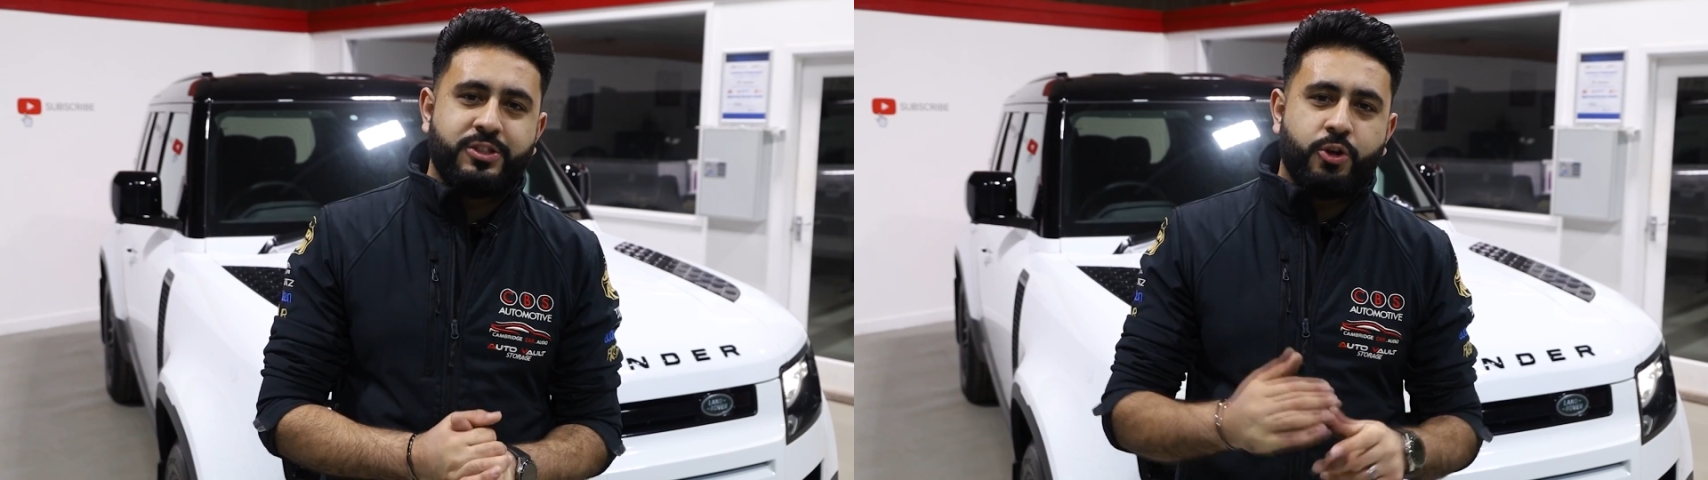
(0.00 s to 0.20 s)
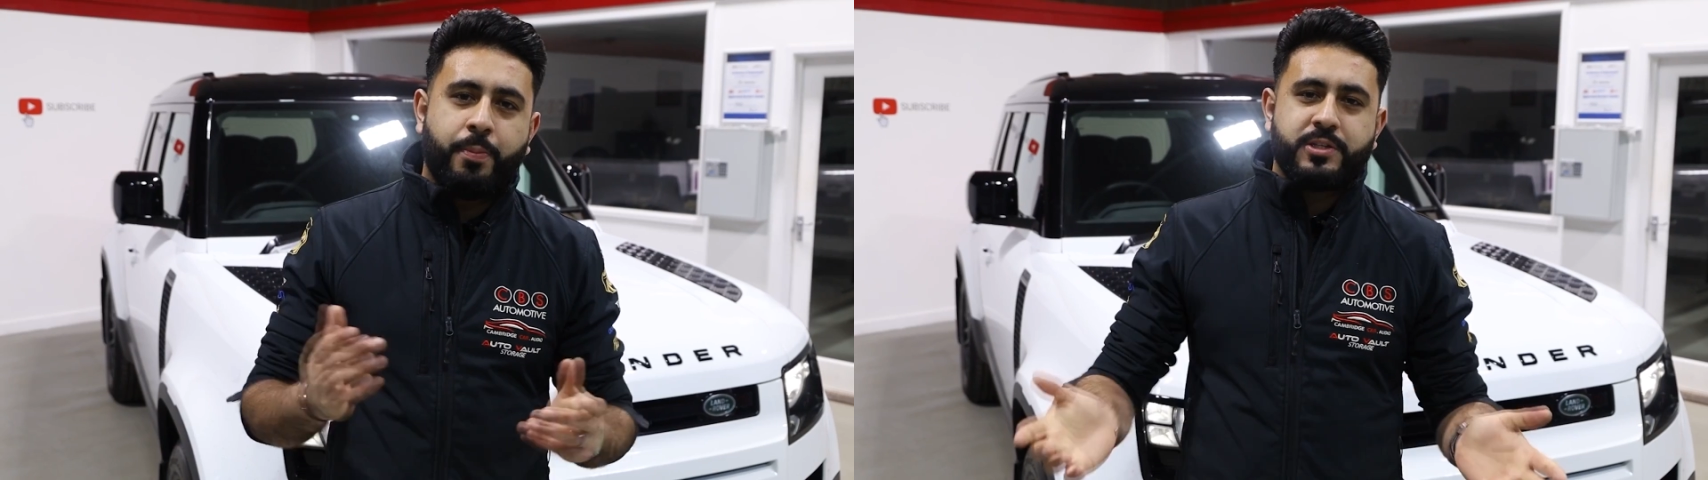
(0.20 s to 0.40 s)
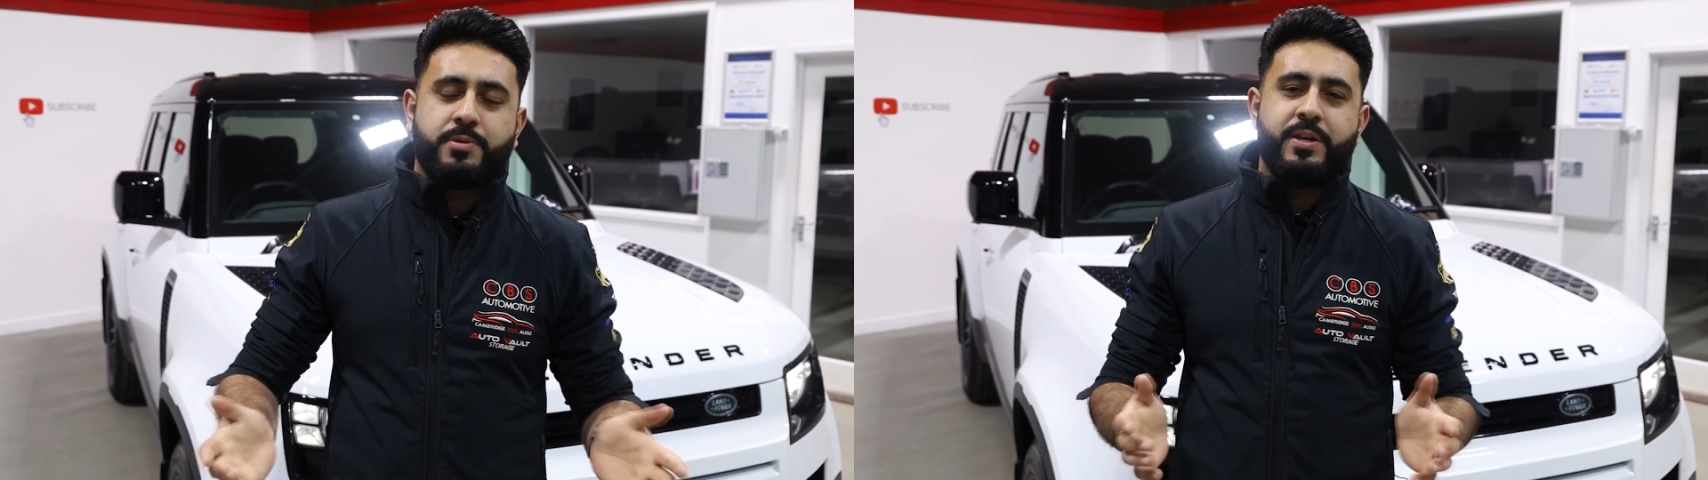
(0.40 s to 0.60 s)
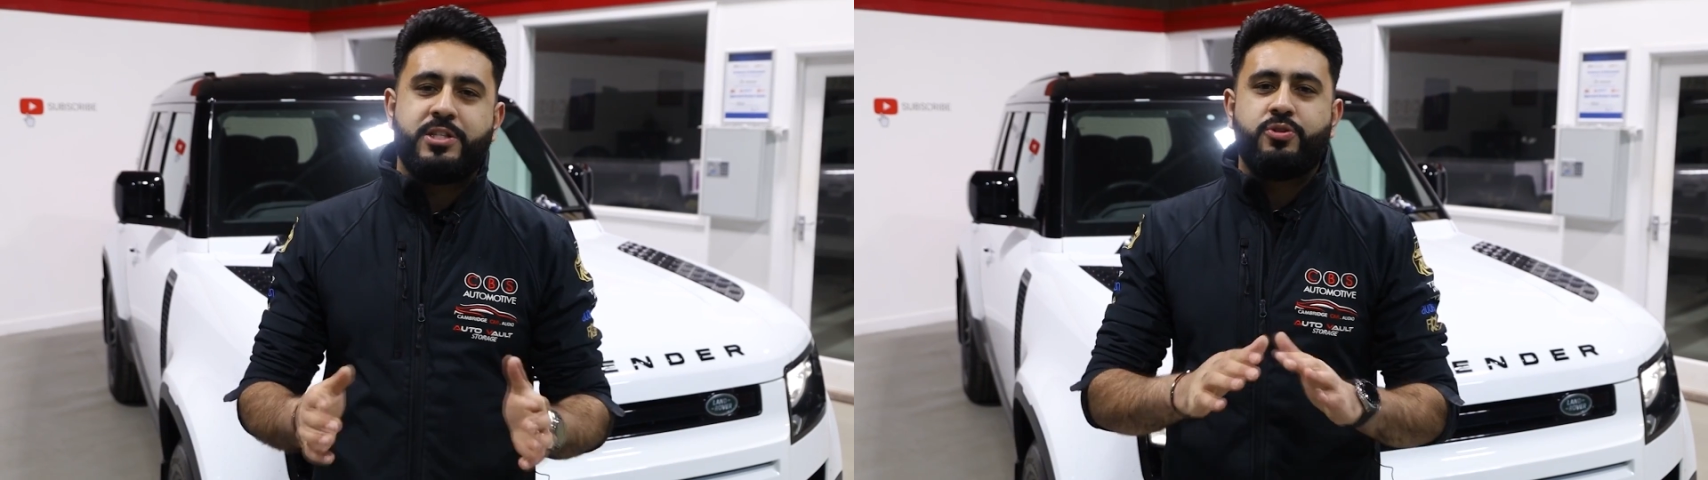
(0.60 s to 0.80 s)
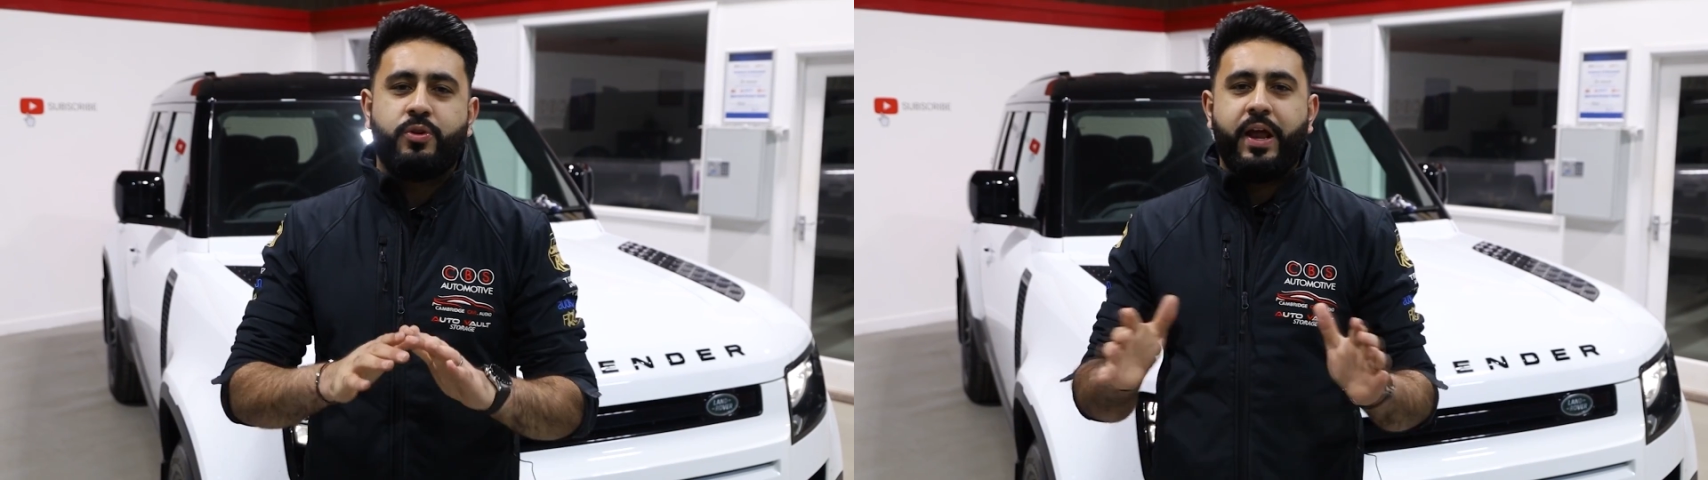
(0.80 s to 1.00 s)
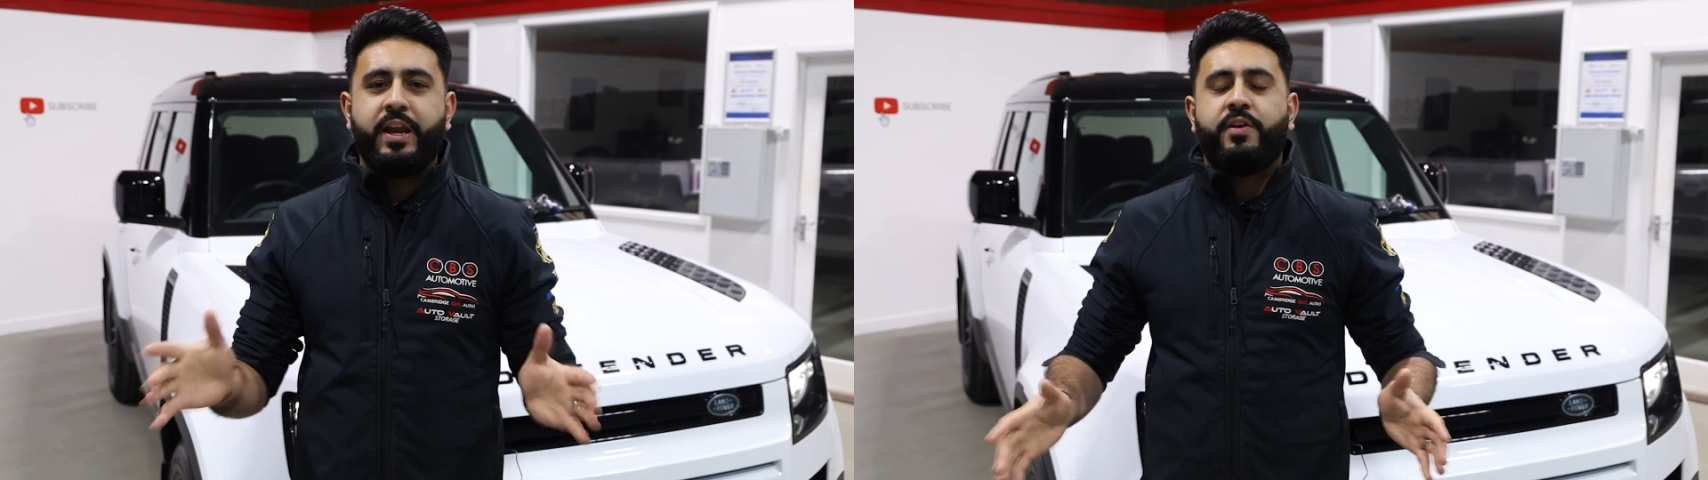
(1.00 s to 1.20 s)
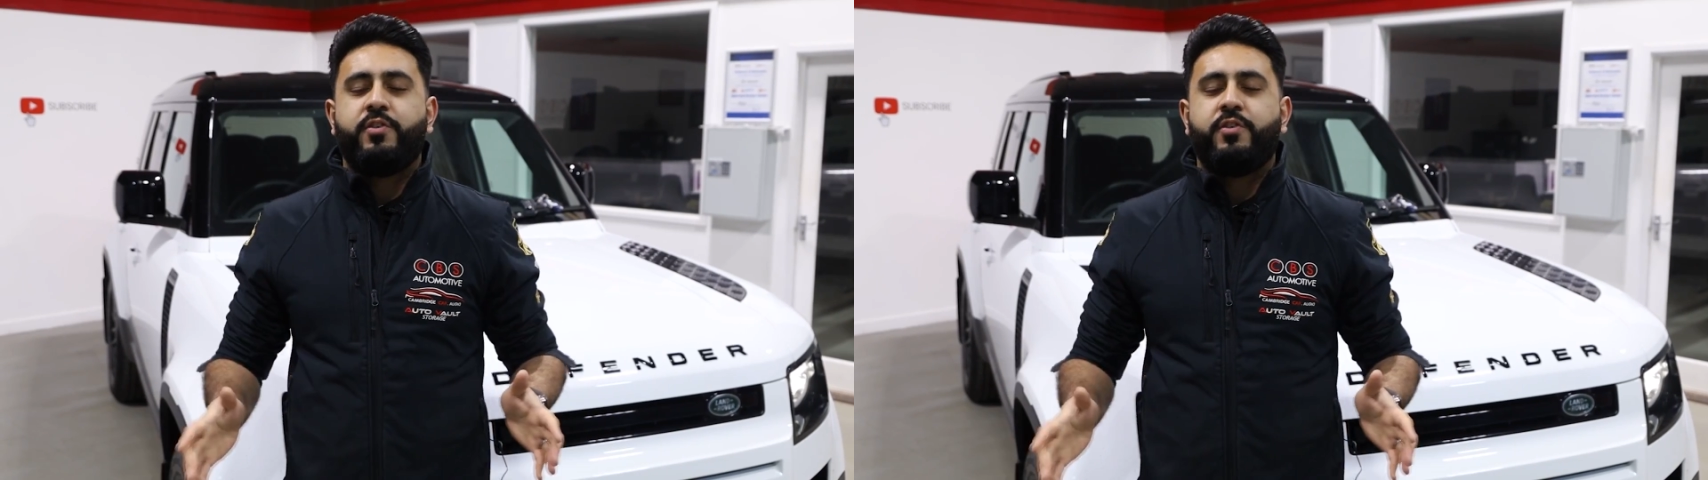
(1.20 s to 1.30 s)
Drop us a message on any